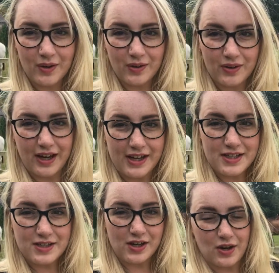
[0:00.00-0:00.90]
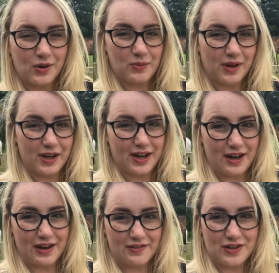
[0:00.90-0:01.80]
Okay, so we
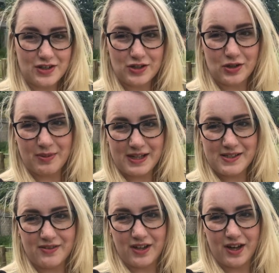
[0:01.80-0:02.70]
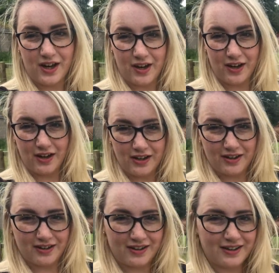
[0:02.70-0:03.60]
have just got back to the car
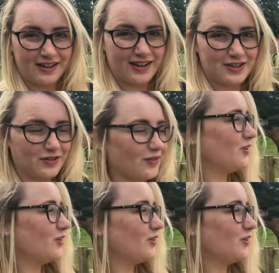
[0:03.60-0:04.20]
and all the